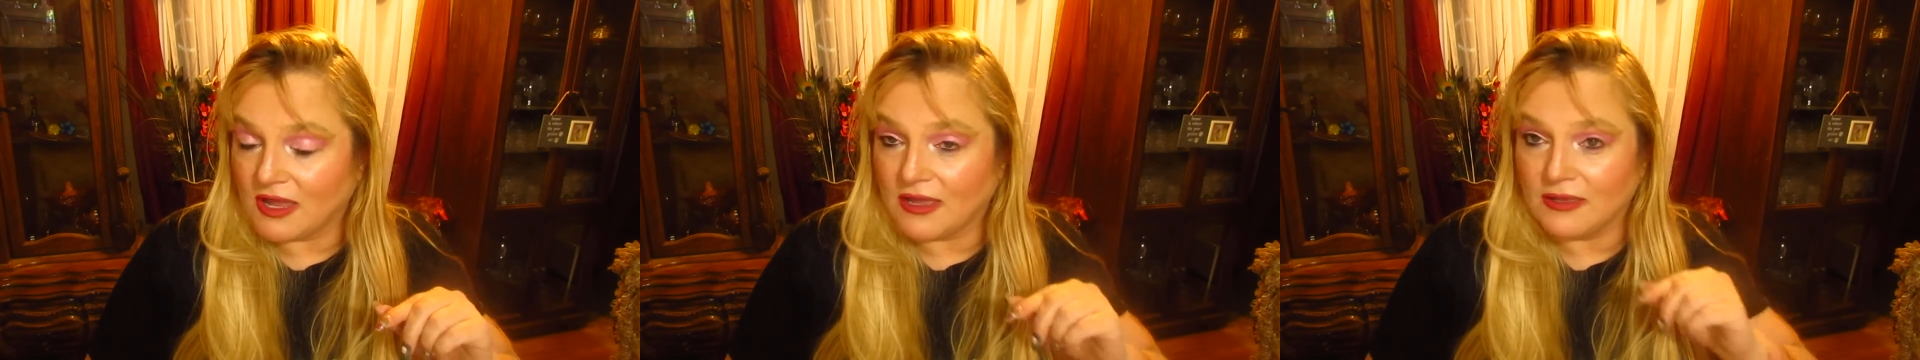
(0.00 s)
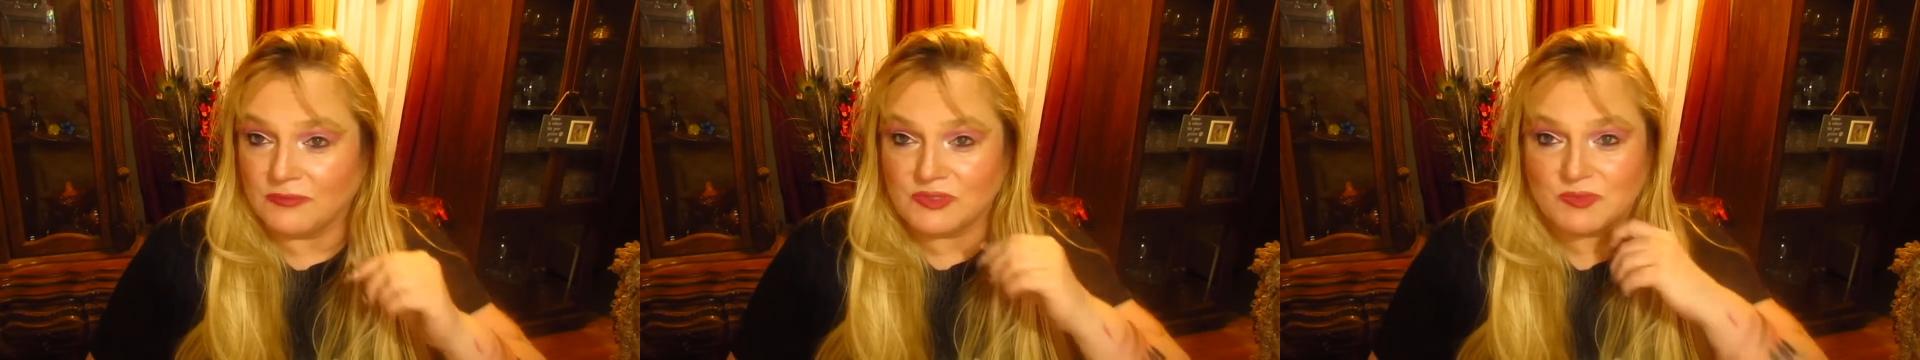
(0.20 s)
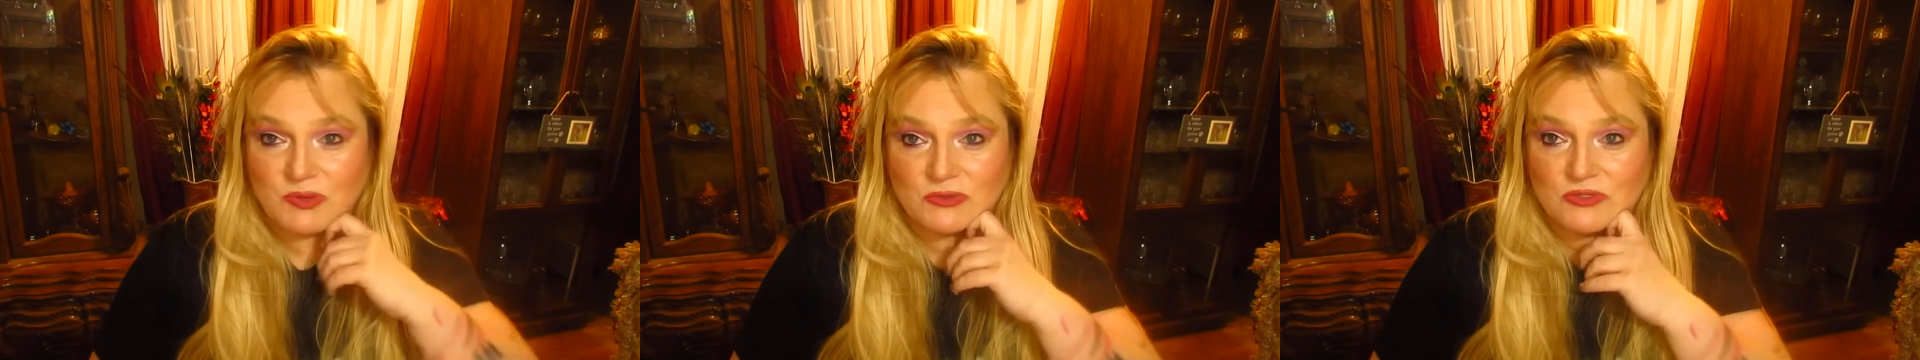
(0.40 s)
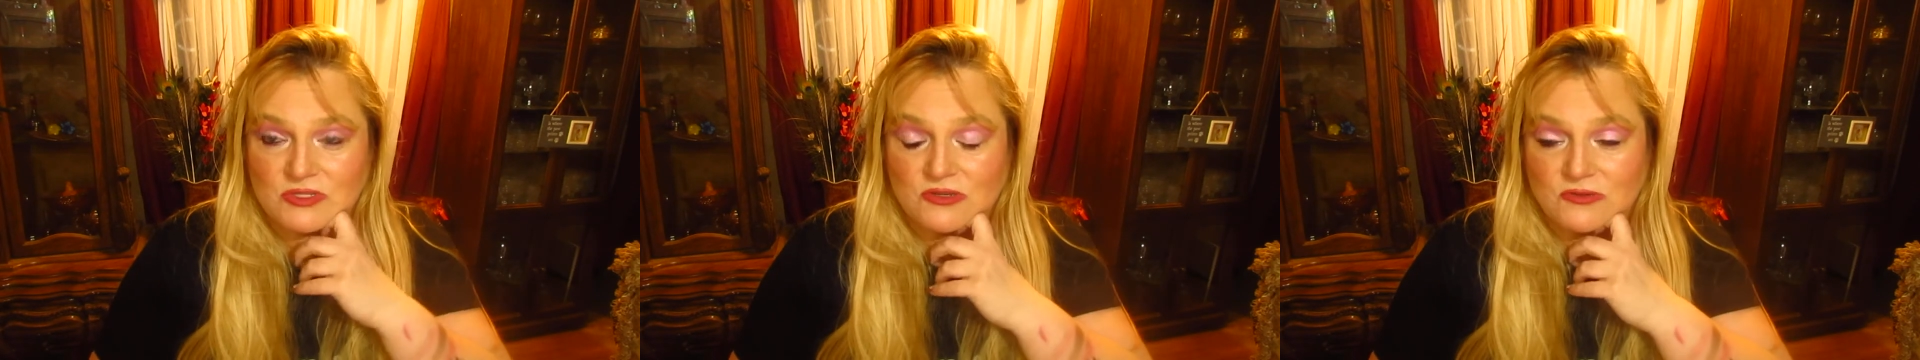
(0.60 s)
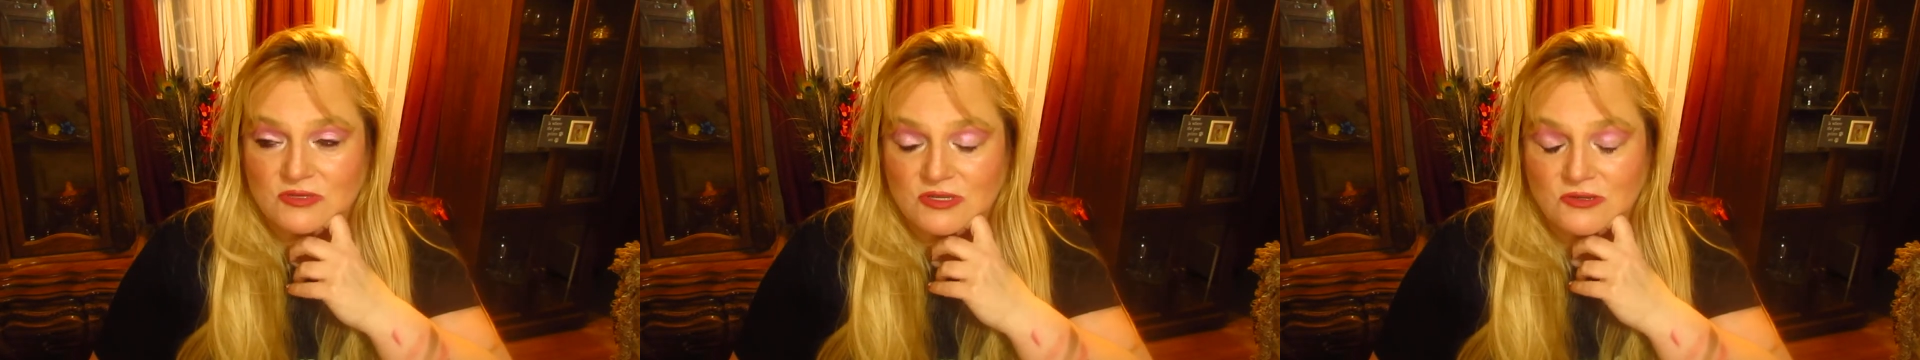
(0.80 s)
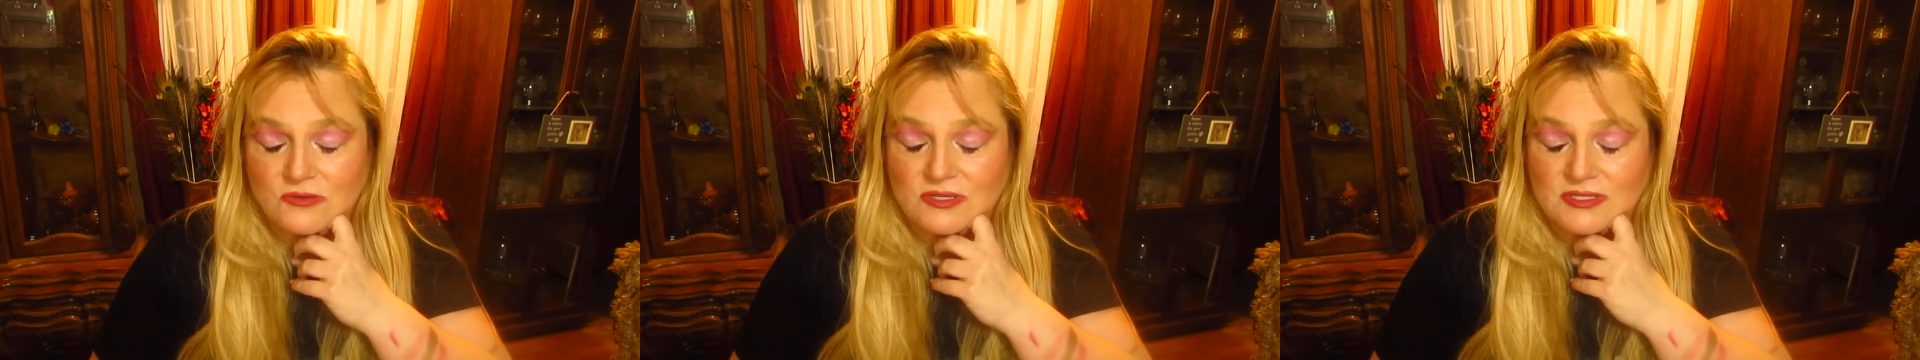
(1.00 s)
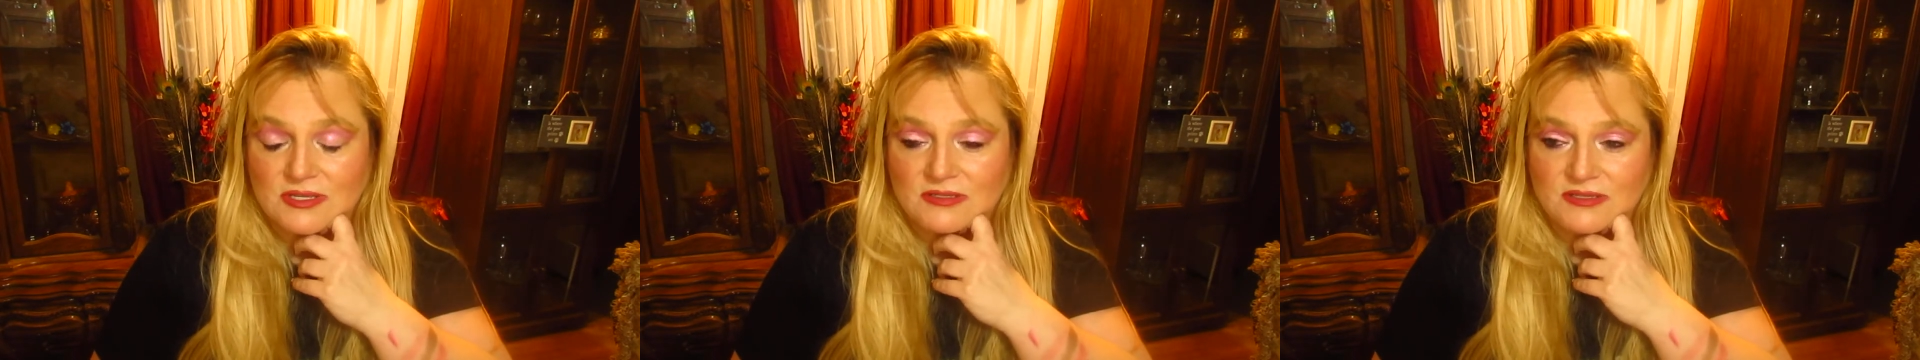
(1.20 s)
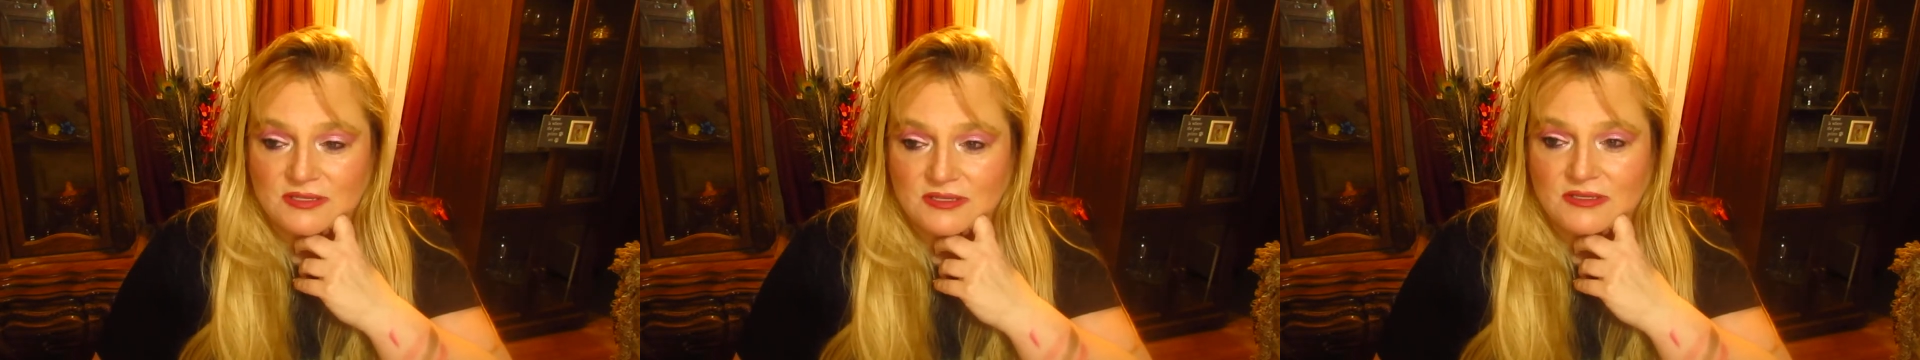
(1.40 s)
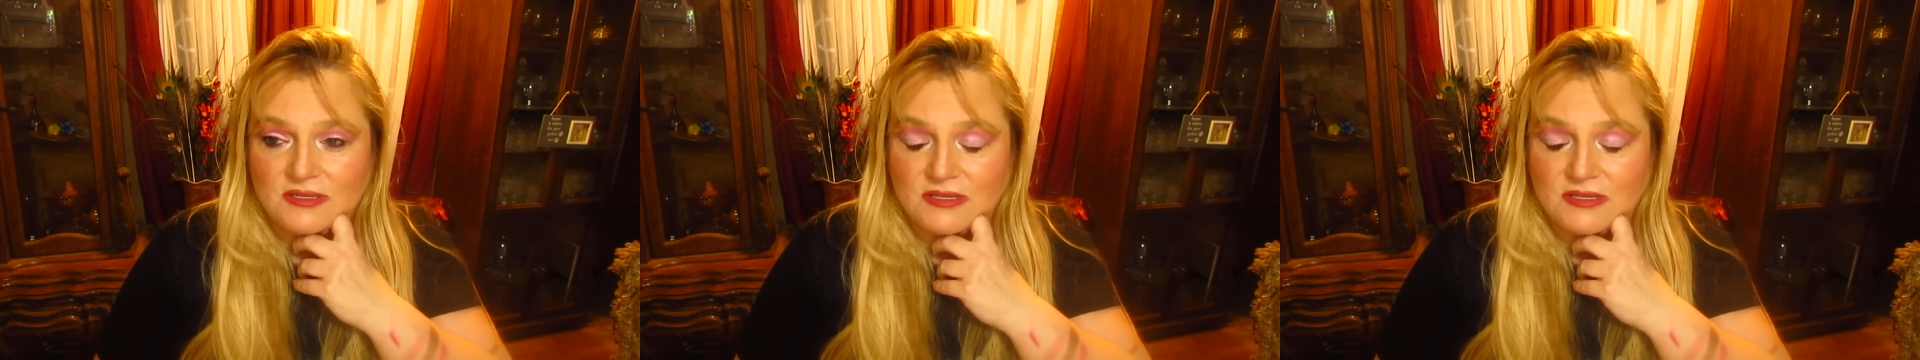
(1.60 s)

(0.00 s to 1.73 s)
I'm supposed to too because I did